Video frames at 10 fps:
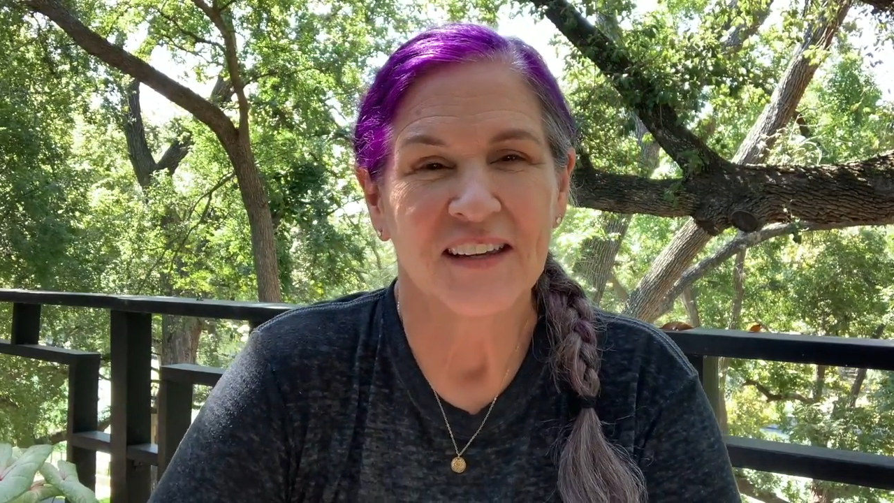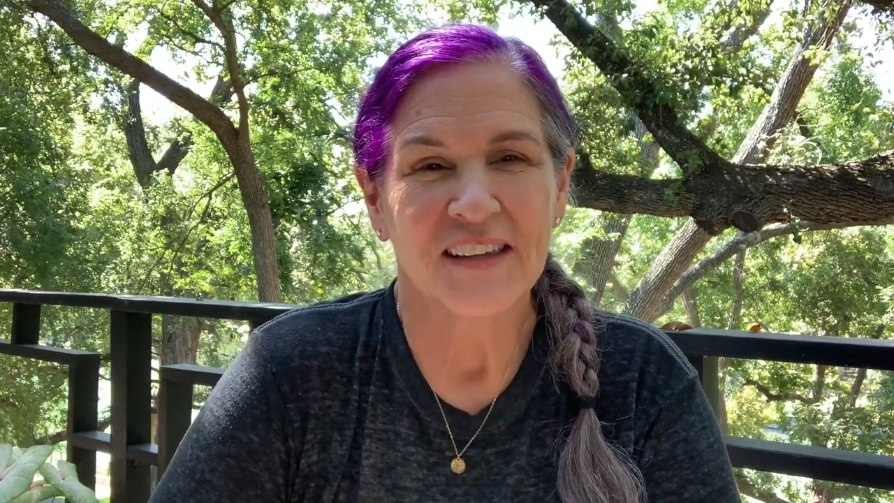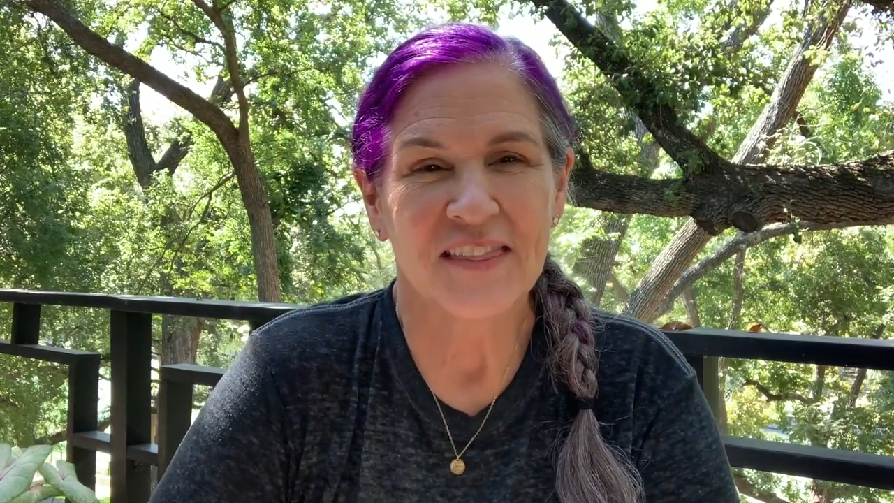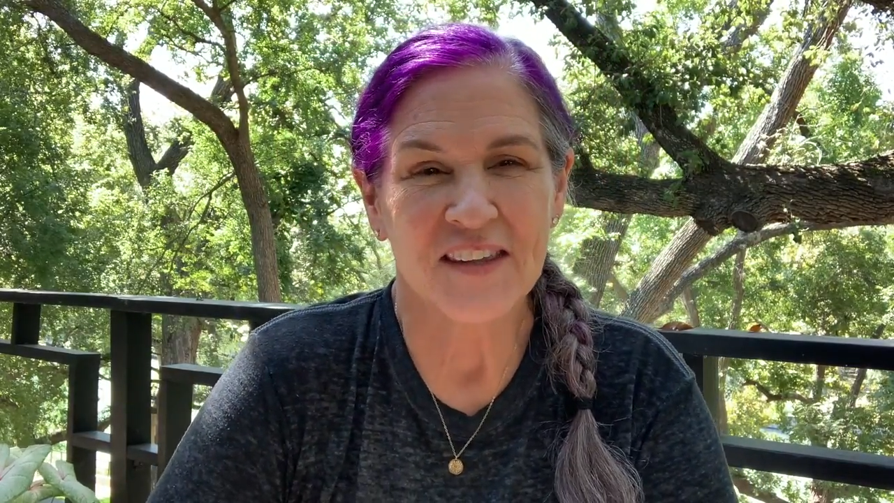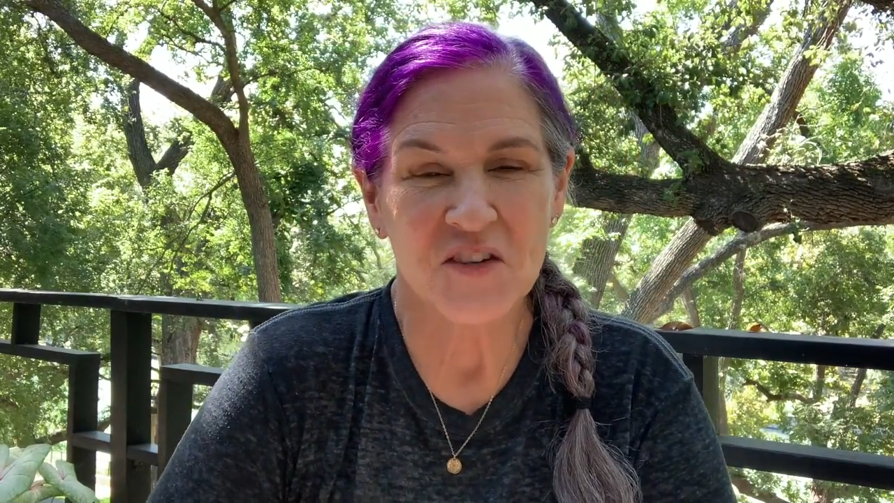
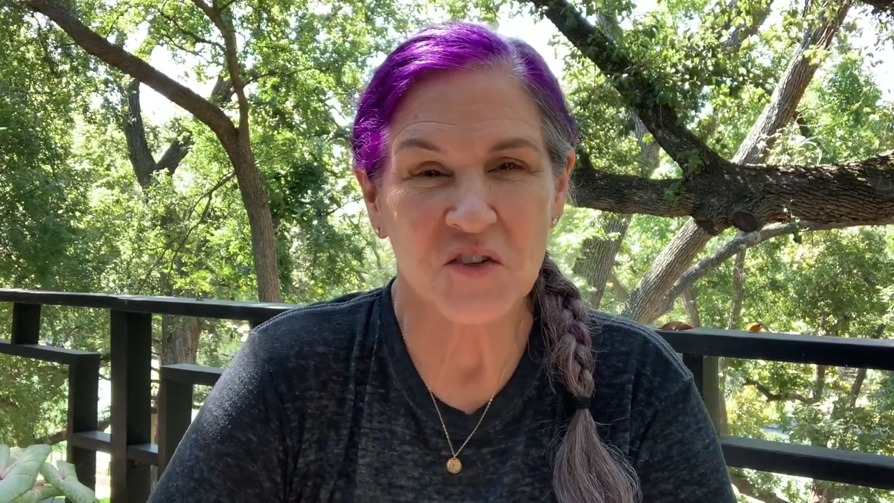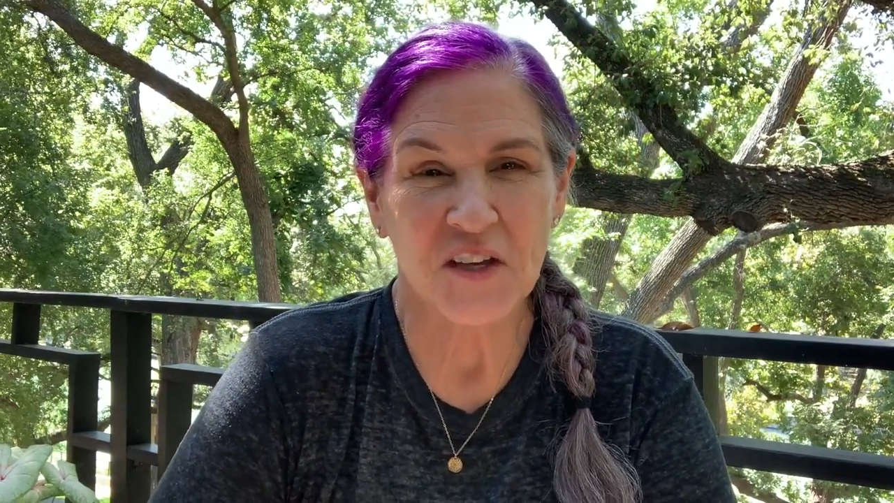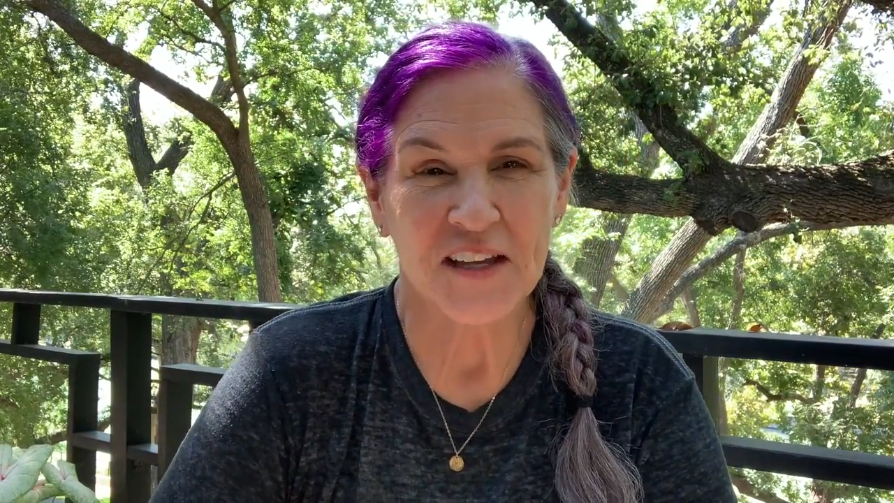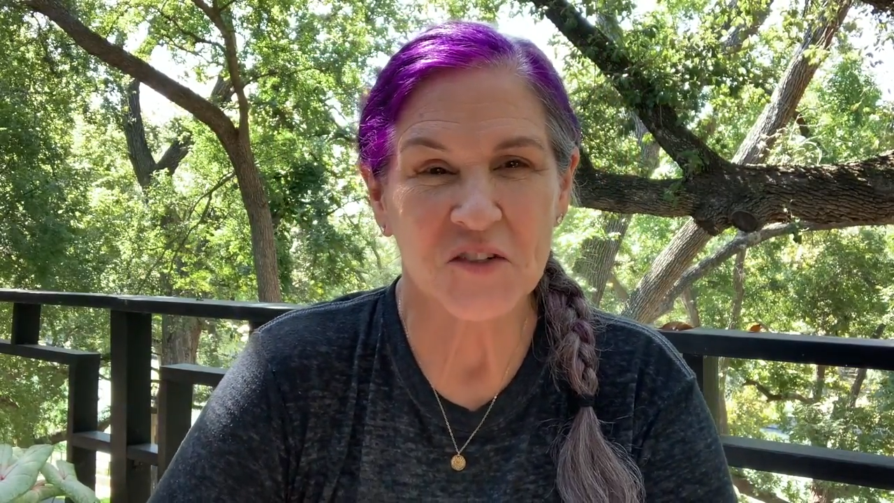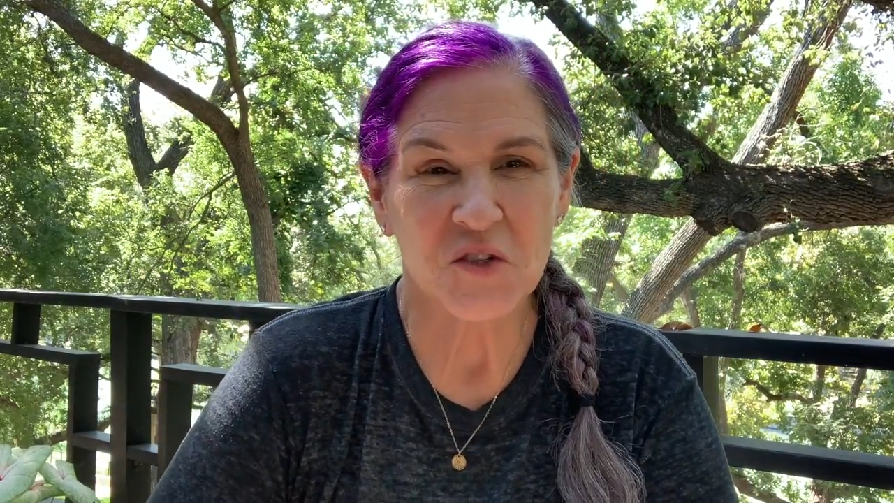in the hill
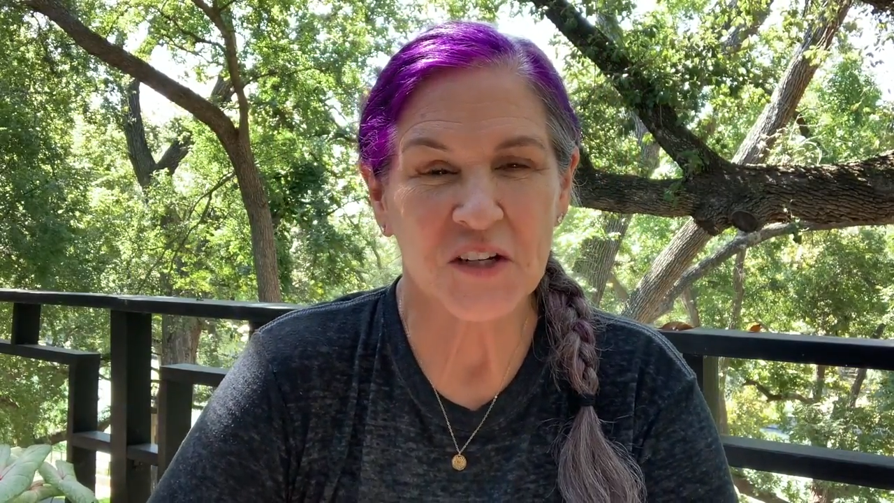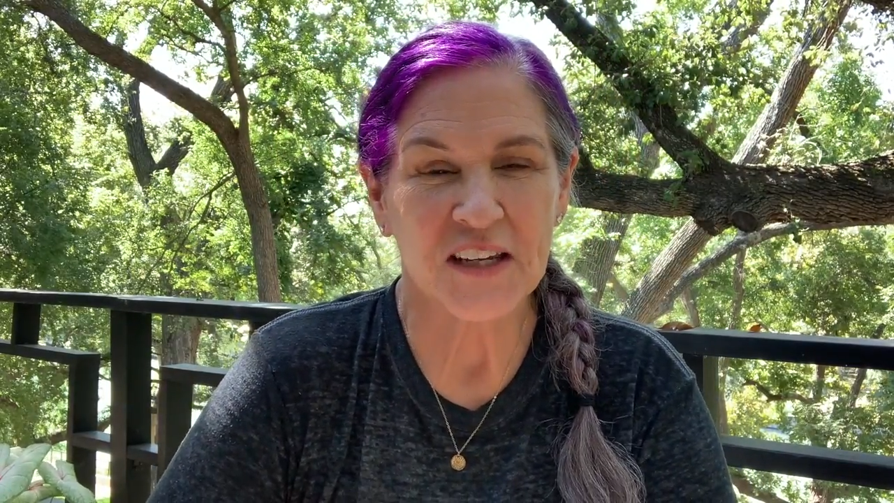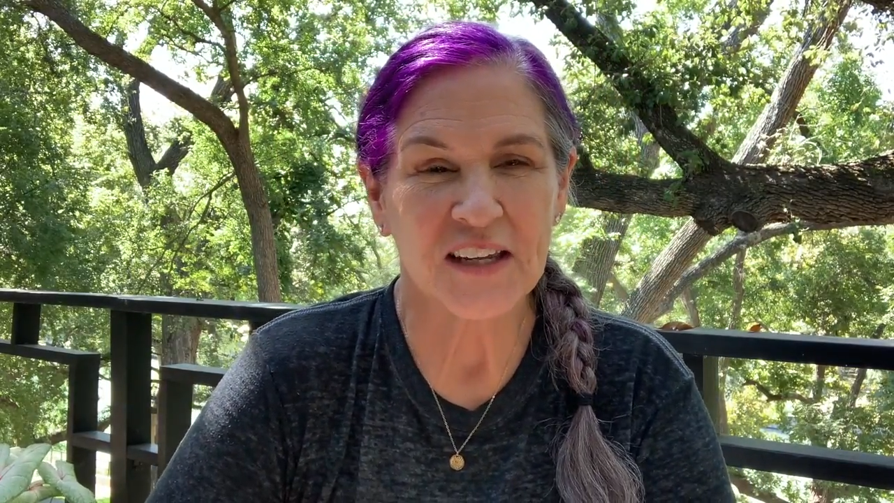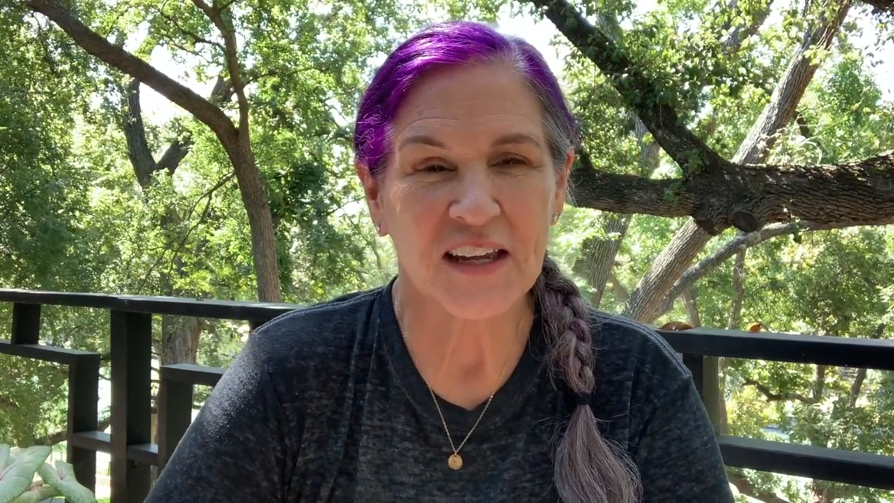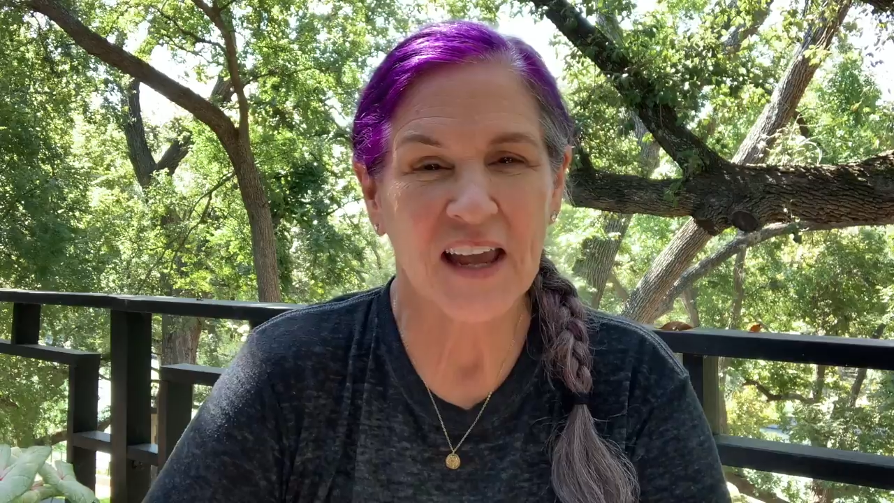
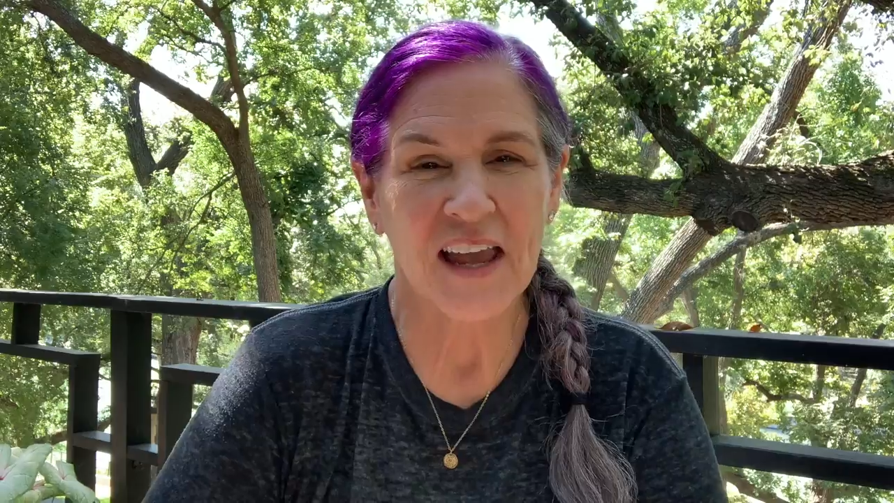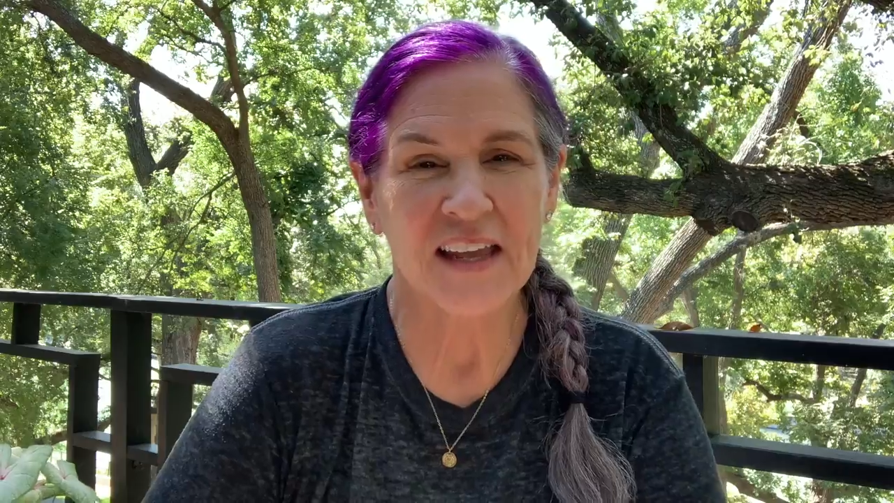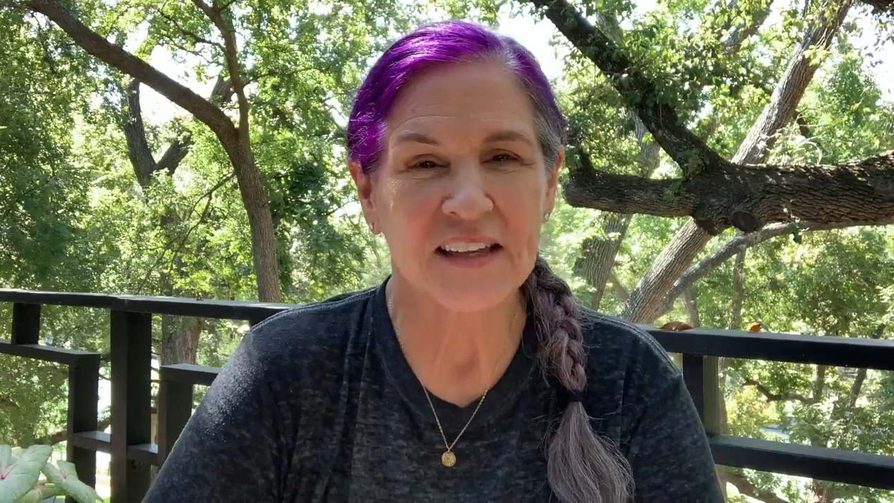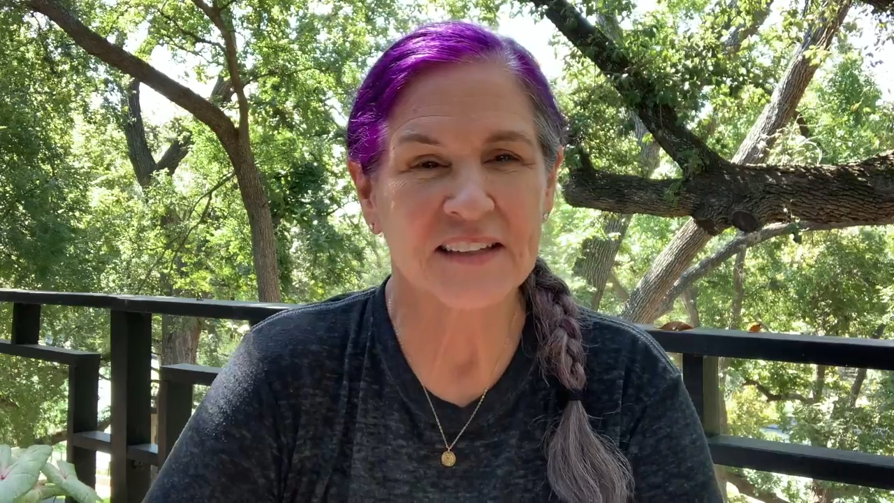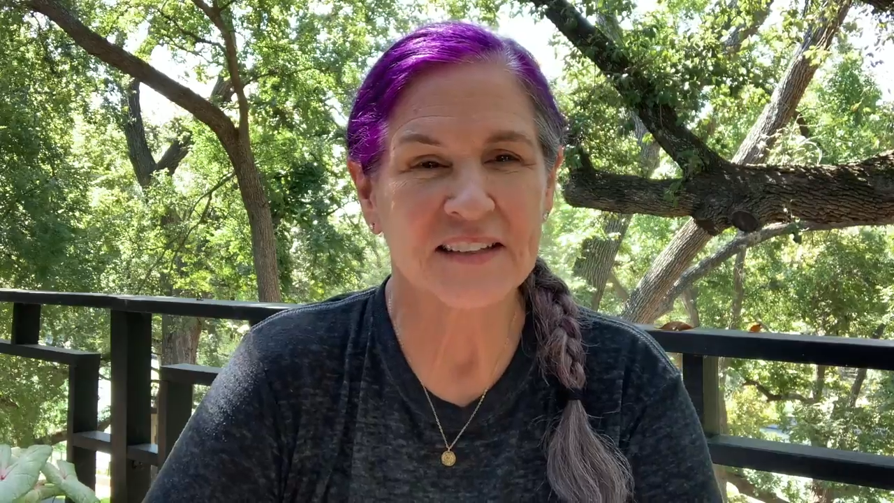country
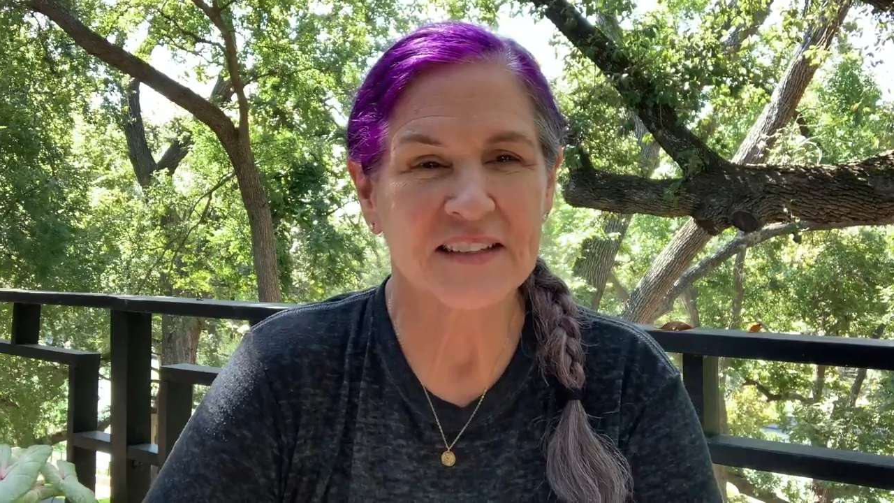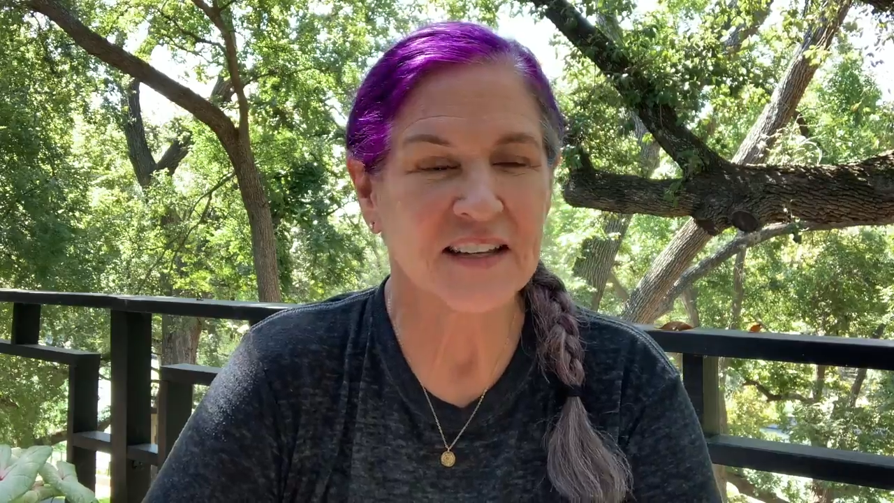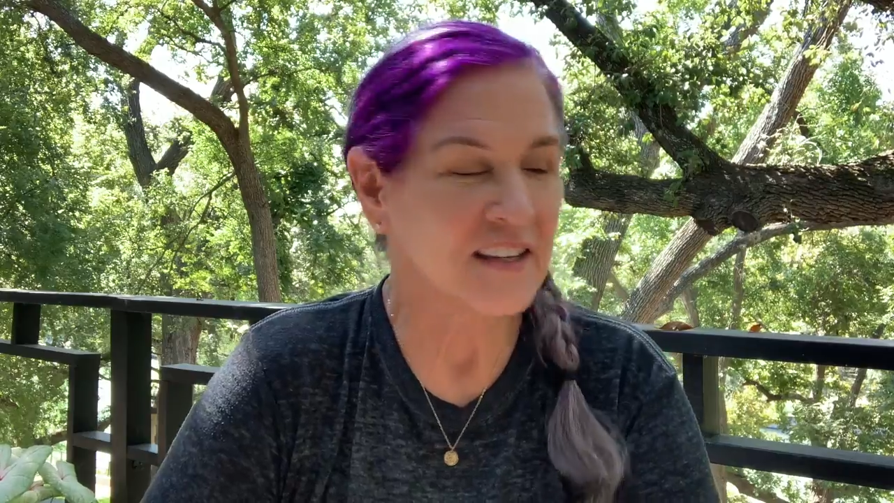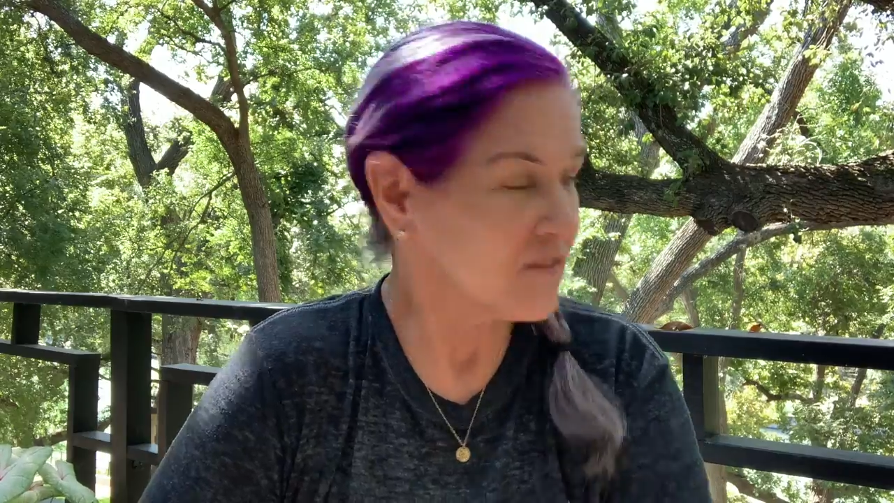and um,